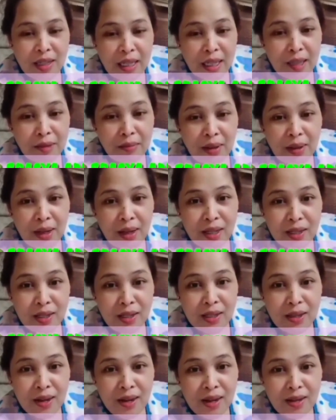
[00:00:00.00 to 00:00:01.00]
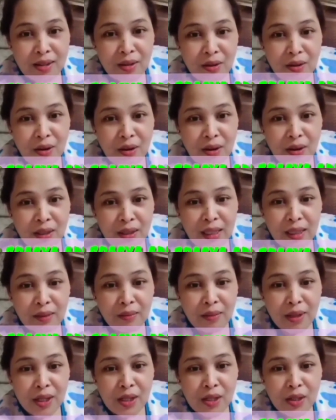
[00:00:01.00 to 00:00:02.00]
God bless us all.
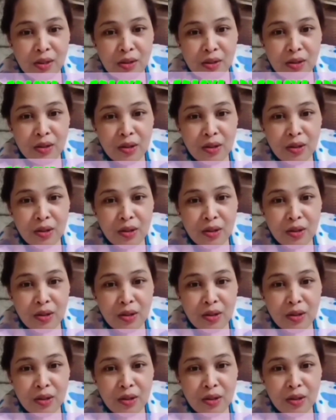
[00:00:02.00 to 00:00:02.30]
God bless you,